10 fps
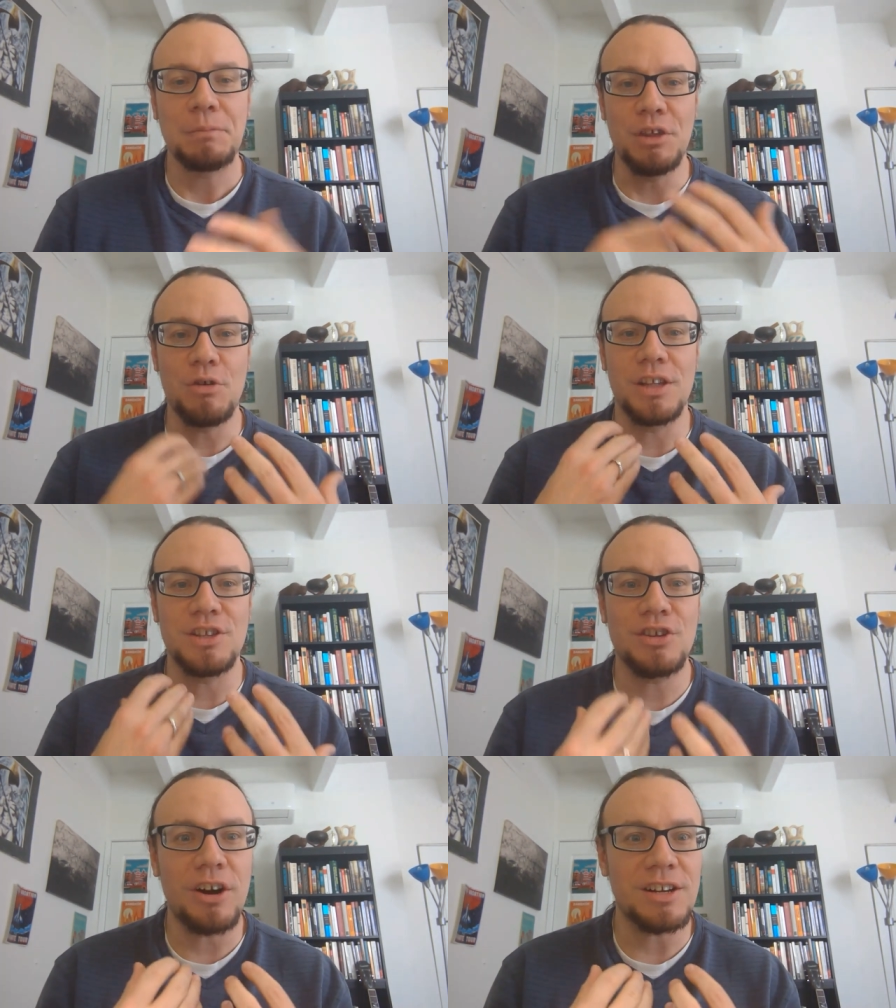you can
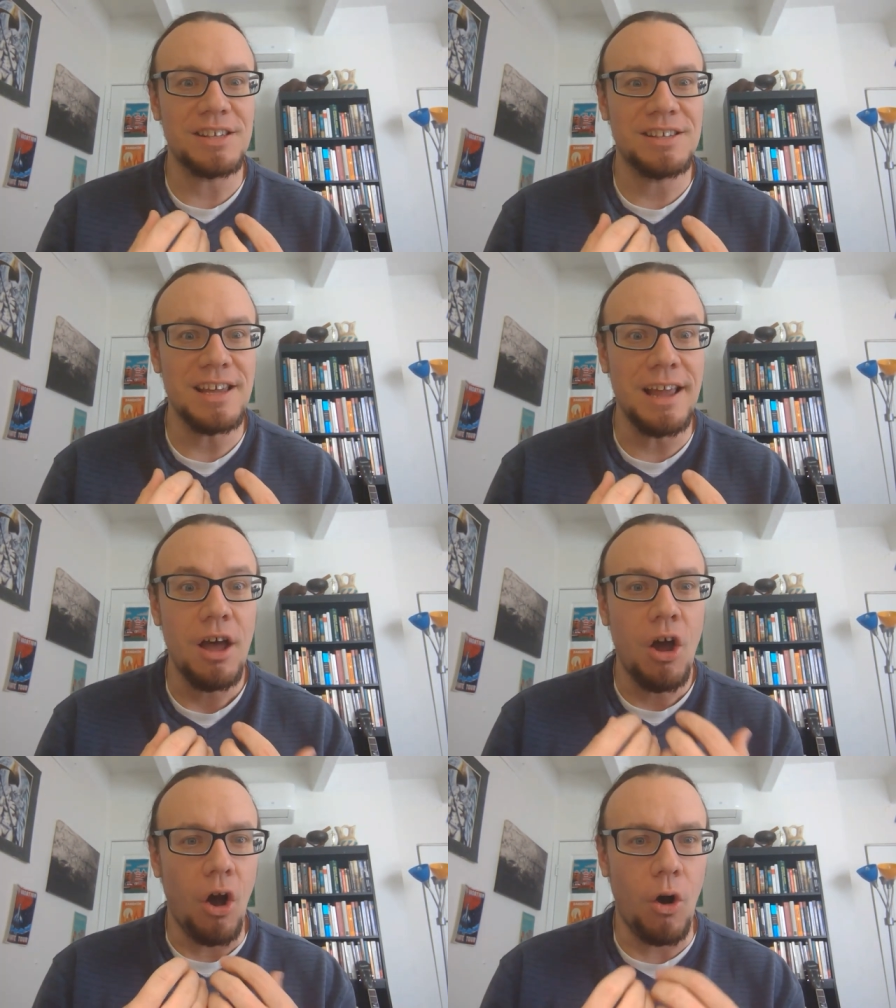start to see,
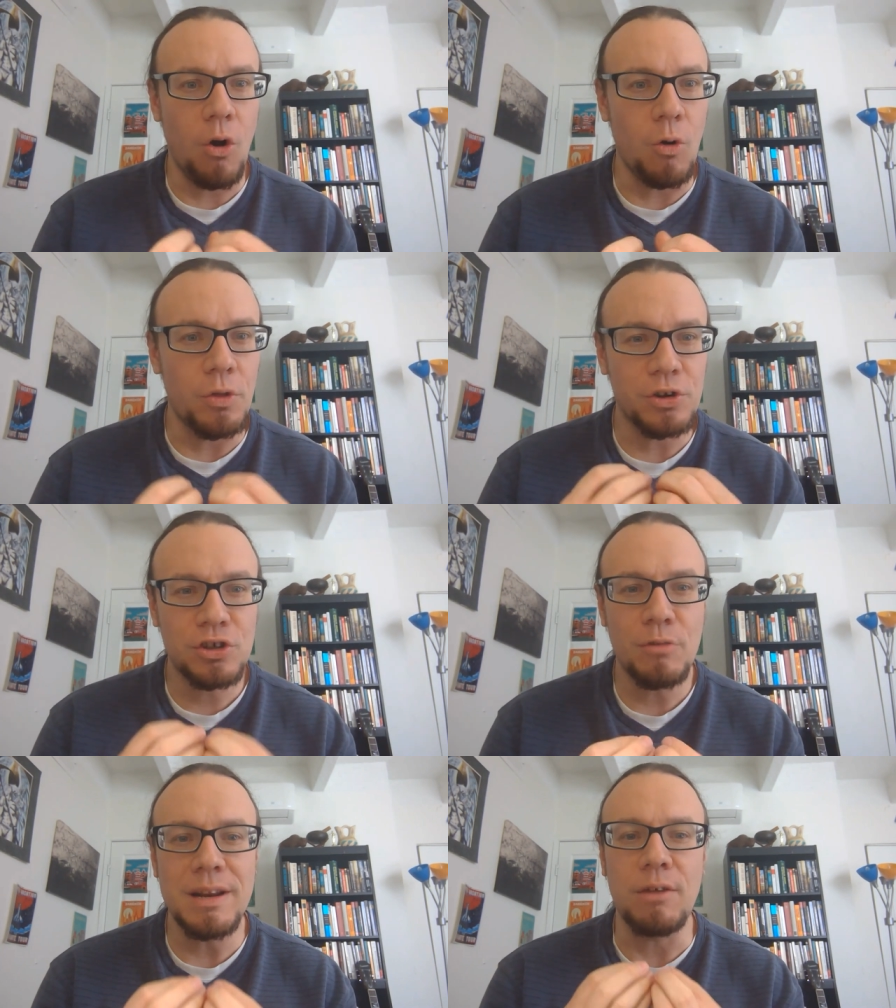oh, there's
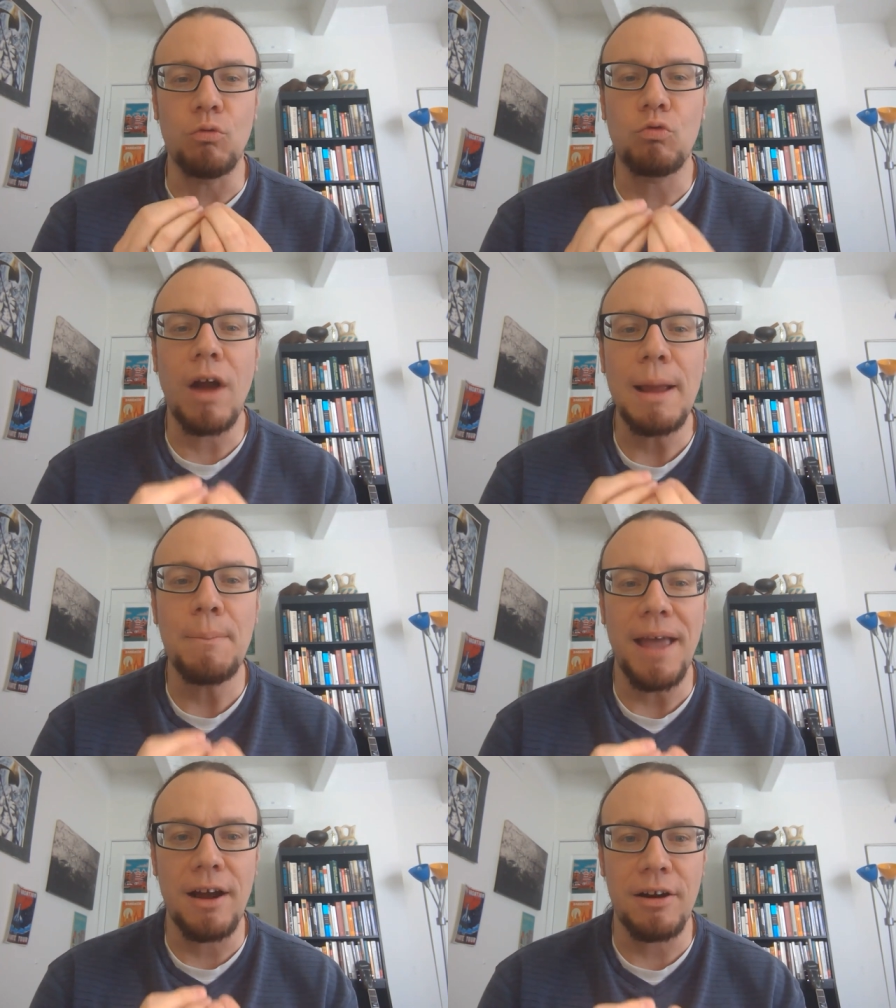so many
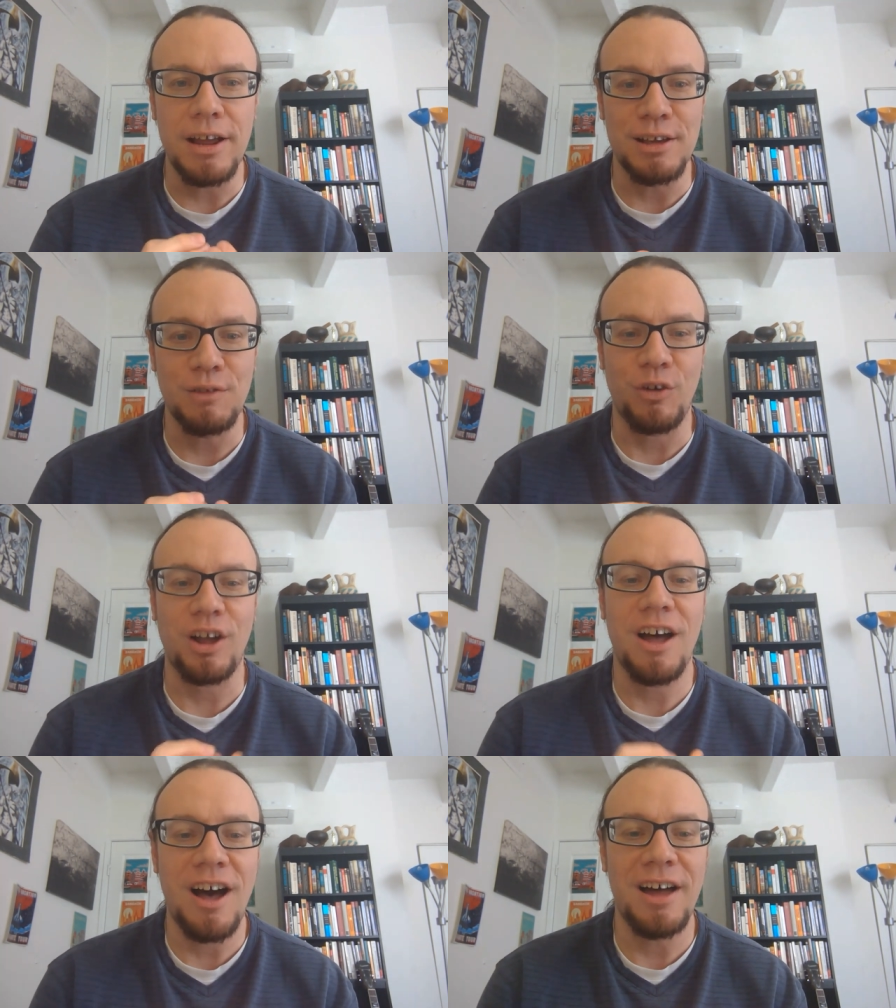ripe areas for
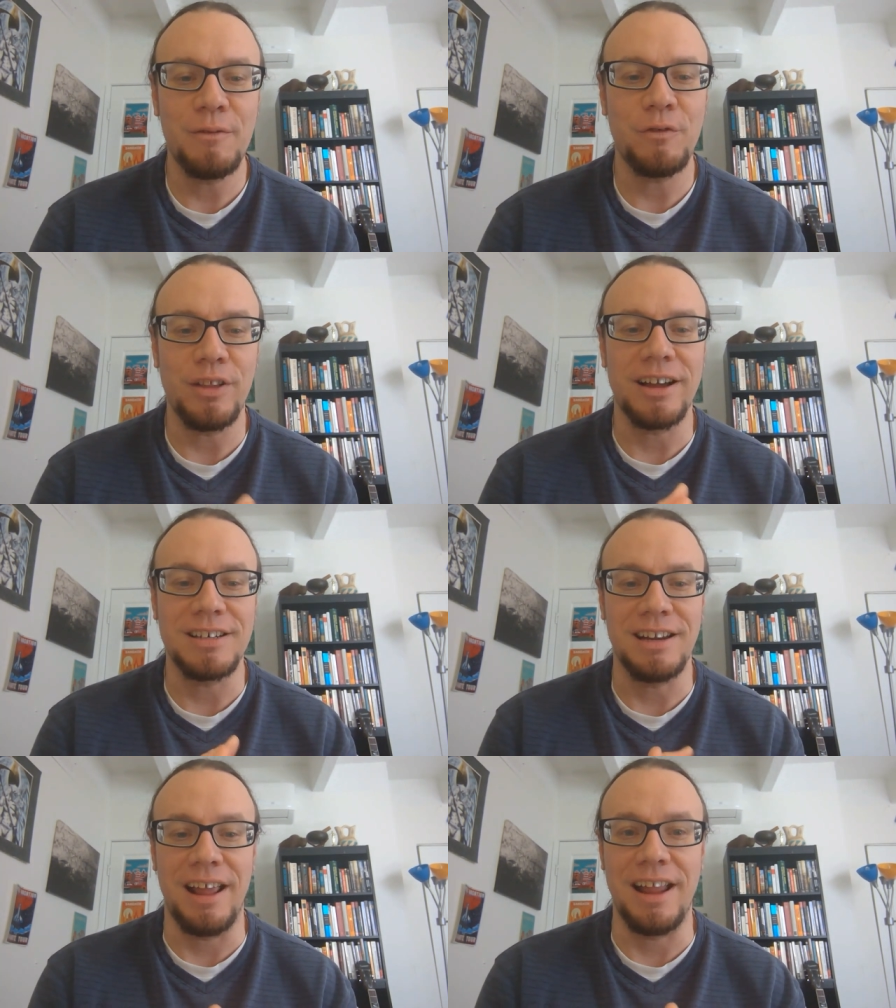
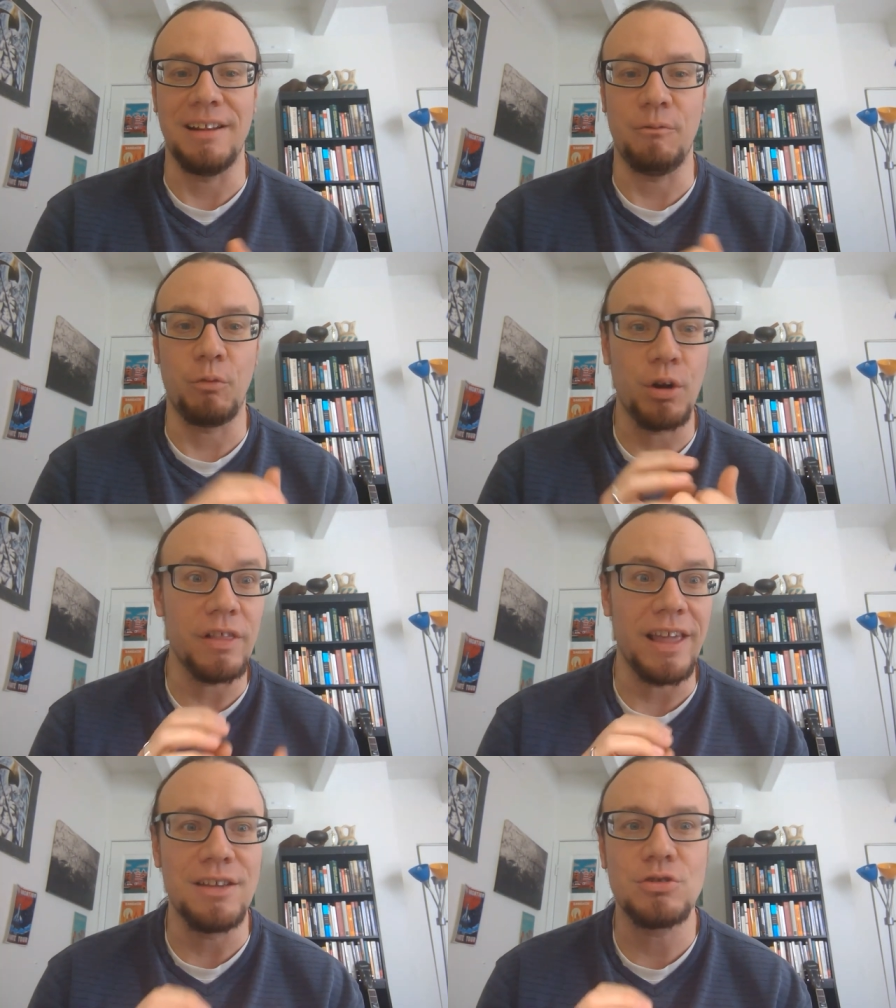conflict and
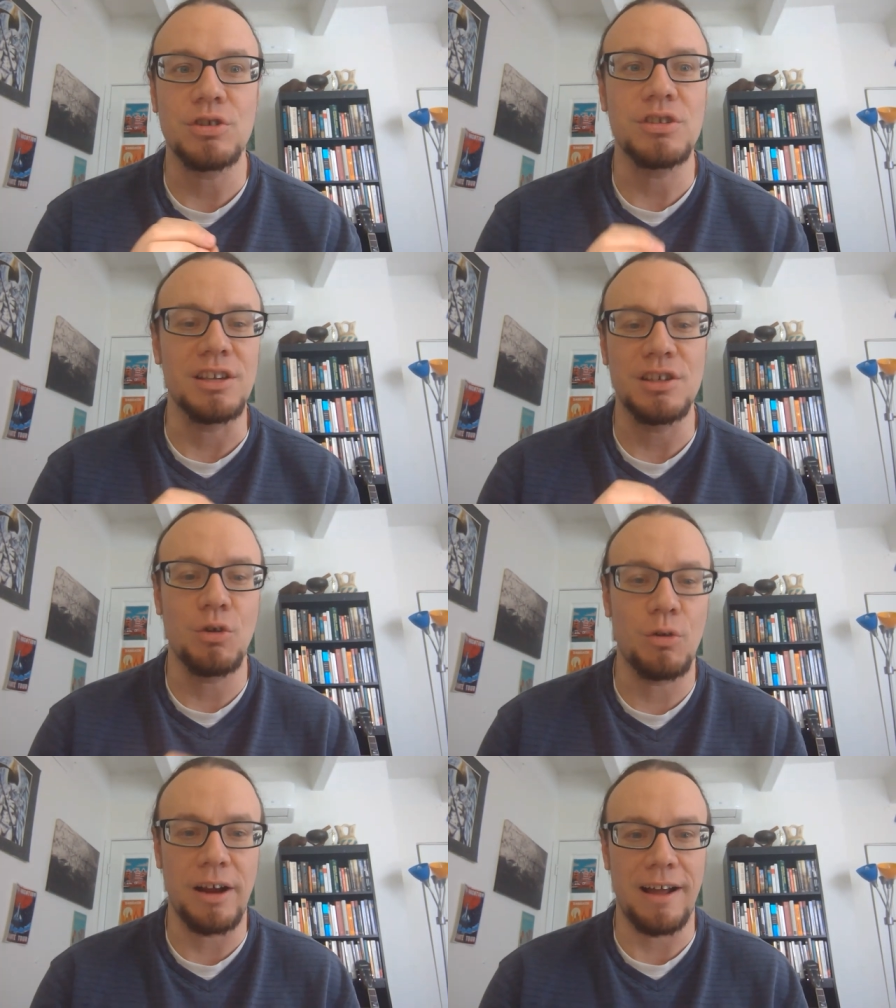really interesting story